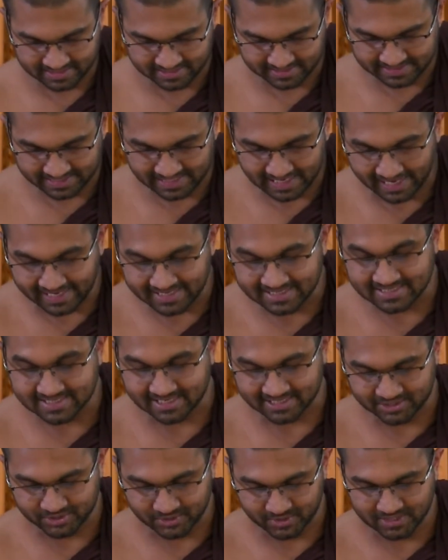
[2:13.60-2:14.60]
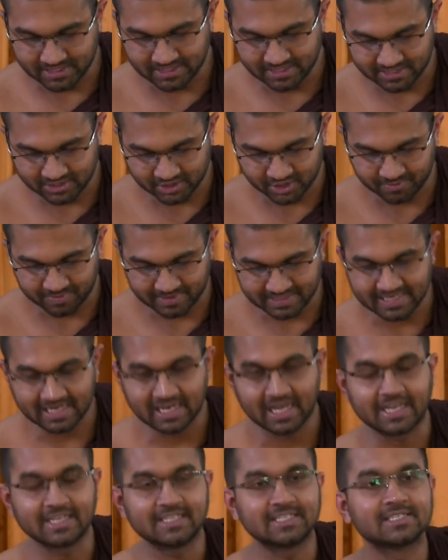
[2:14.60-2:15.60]
delights actually, it should be
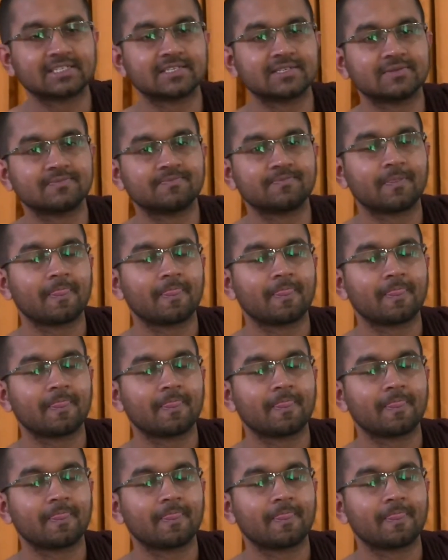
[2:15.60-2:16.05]
delights,